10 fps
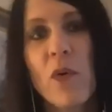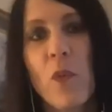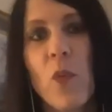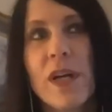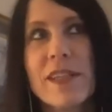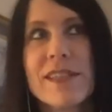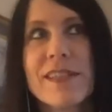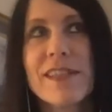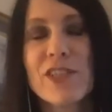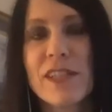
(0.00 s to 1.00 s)
what
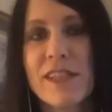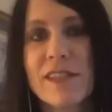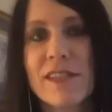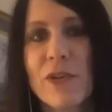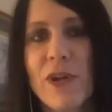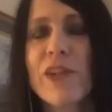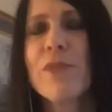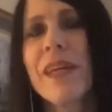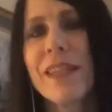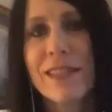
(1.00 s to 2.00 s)
decisions or how do you
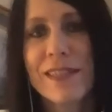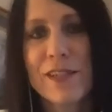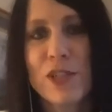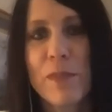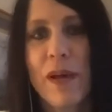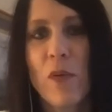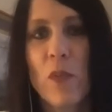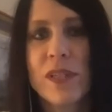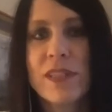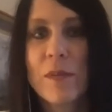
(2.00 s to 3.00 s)
make a decision about
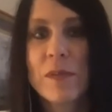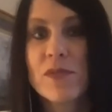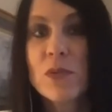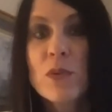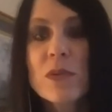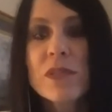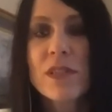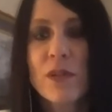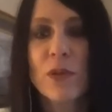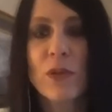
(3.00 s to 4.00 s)
what types of tools to
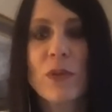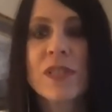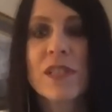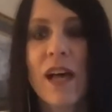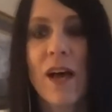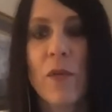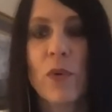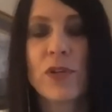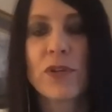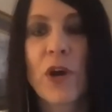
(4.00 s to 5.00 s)
use uh,
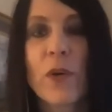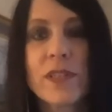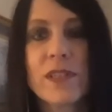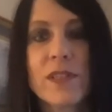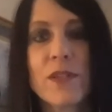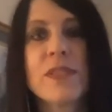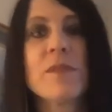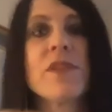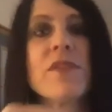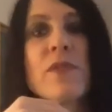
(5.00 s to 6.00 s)
when you're going to use some
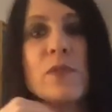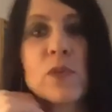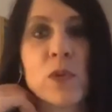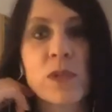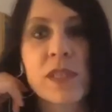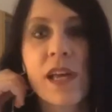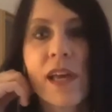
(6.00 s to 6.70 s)
different rules?